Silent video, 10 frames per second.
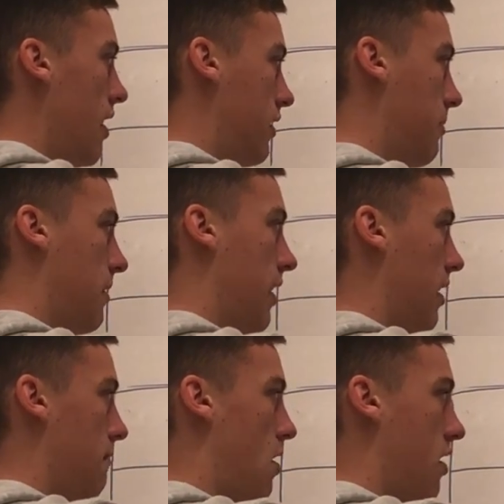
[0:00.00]
it's gonna be
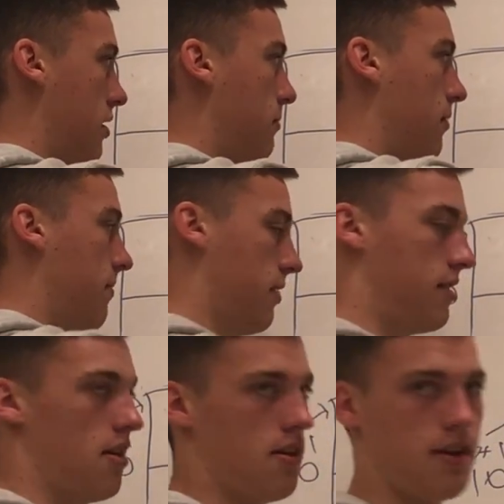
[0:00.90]
like impossible for the
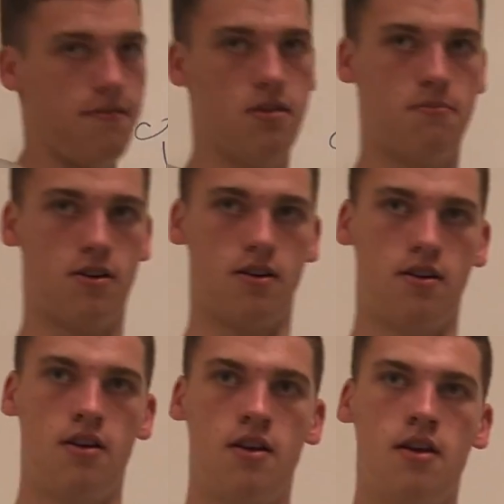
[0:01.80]
setter to give you the
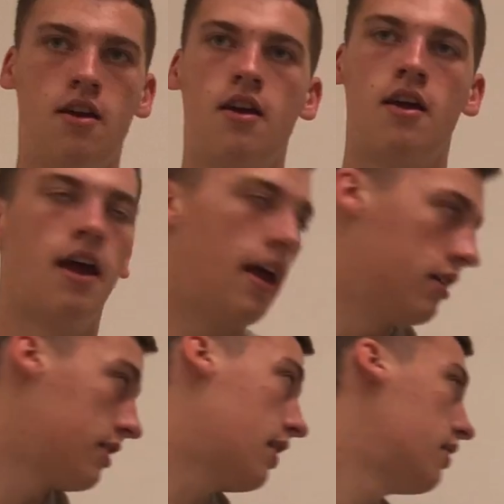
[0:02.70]
ball
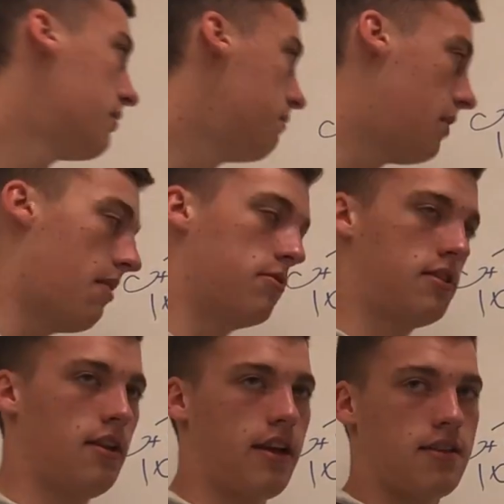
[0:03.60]
and be able
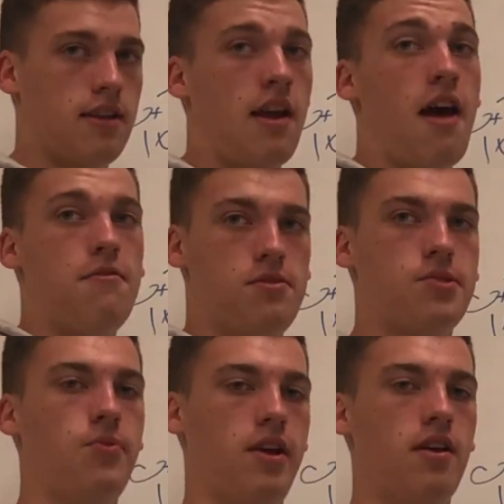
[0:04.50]
to like have you
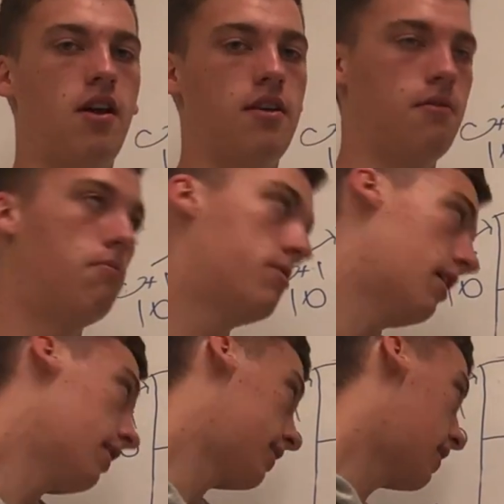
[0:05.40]
swing on a
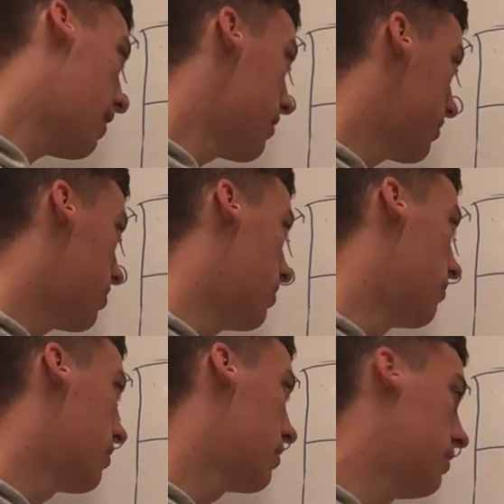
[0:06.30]
set like that.
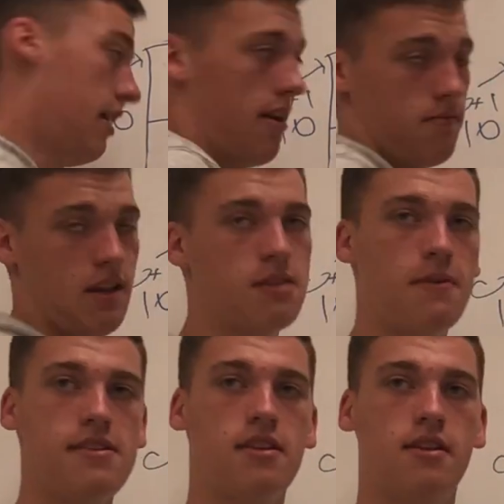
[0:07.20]
So yeah, that's
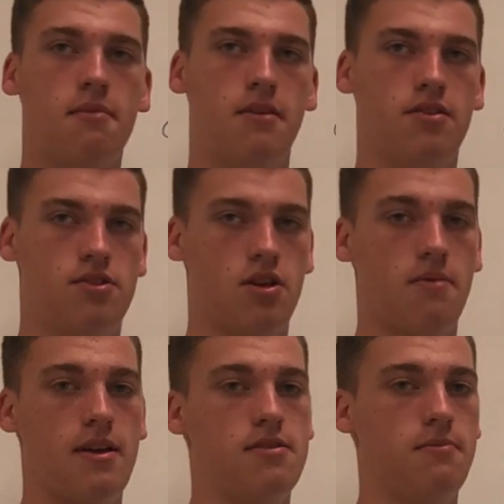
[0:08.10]
basically the middle's
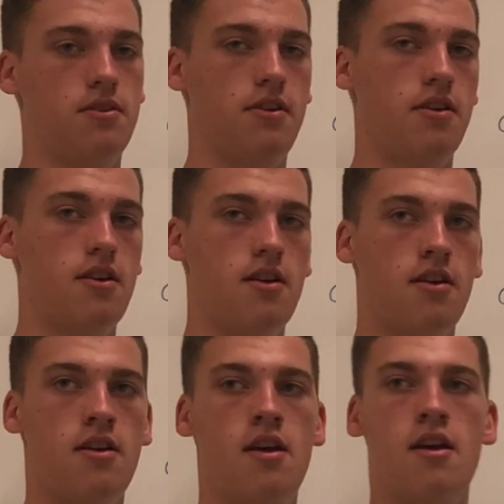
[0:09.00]
job as a middle hitter.
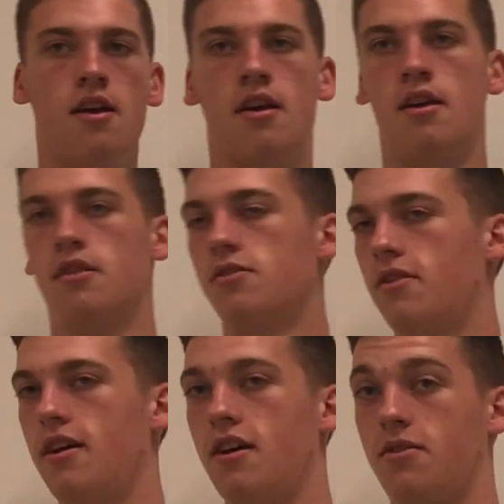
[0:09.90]

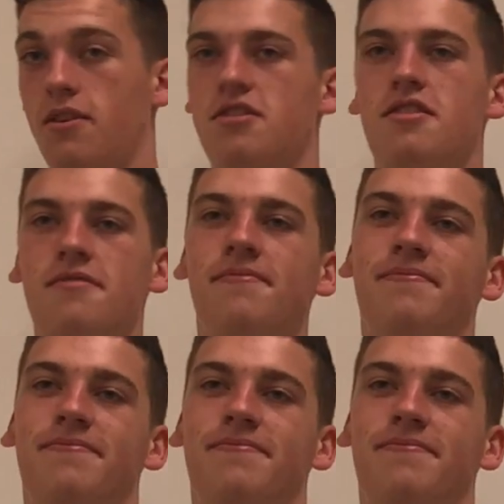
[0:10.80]
So a question?